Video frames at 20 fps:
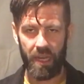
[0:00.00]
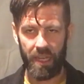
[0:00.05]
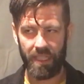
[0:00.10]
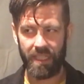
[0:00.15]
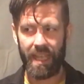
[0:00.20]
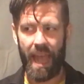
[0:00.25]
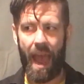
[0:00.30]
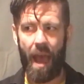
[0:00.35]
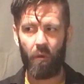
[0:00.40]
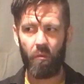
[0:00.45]

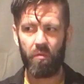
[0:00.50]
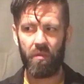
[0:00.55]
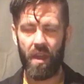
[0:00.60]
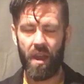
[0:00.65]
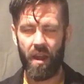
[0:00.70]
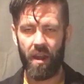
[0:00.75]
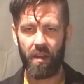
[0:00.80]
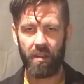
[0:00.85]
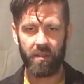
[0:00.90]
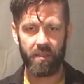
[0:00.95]
It's out
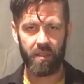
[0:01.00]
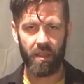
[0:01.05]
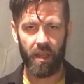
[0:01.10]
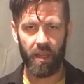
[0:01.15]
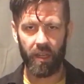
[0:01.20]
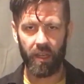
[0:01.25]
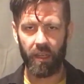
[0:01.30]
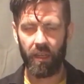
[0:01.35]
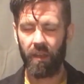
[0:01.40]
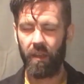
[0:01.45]
there. It's
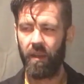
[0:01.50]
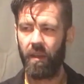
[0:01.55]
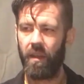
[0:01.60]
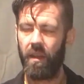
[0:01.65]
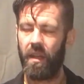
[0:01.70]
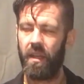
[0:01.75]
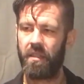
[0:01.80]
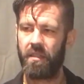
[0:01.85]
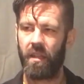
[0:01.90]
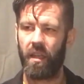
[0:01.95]
like
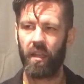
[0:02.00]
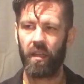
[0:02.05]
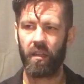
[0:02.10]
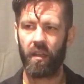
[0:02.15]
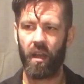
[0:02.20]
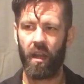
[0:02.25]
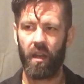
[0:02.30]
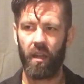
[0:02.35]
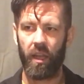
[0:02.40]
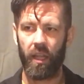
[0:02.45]

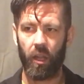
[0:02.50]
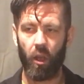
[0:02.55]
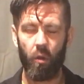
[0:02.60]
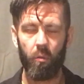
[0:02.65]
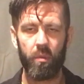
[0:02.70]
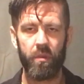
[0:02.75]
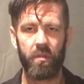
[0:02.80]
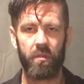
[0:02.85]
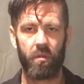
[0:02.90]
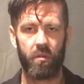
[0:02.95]
kind of like
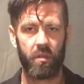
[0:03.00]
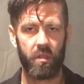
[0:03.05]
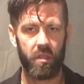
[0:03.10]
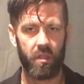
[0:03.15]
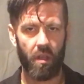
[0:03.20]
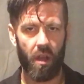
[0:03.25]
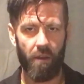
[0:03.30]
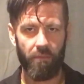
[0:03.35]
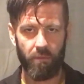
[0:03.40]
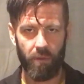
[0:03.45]
open source
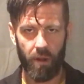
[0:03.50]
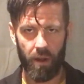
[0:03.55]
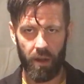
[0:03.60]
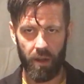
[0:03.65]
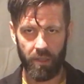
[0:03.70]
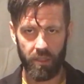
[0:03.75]
software.